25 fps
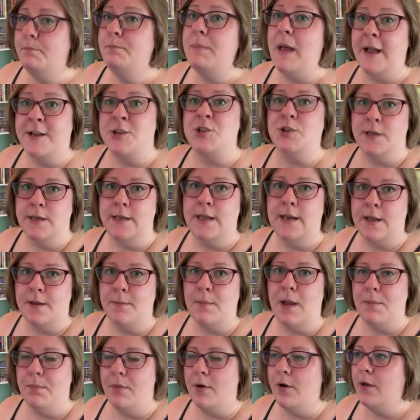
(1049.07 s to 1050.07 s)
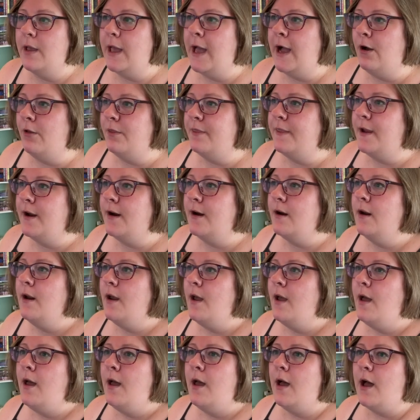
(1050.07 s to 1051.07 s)
actually getting my book out there.
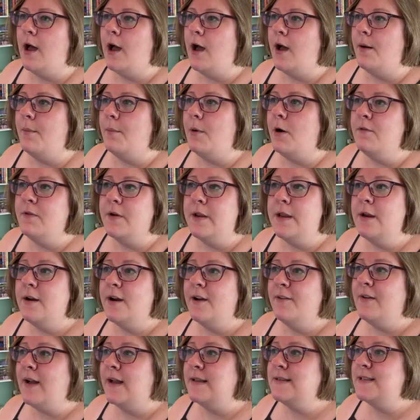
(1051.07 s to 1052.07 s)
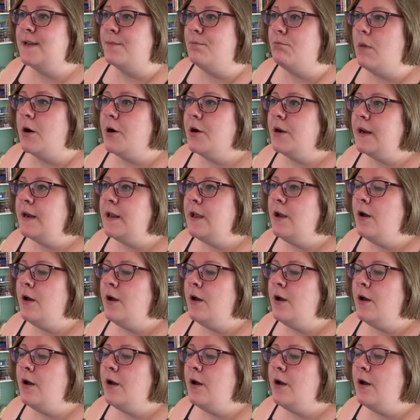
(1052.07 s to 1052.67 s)
Over here, I've got some marketing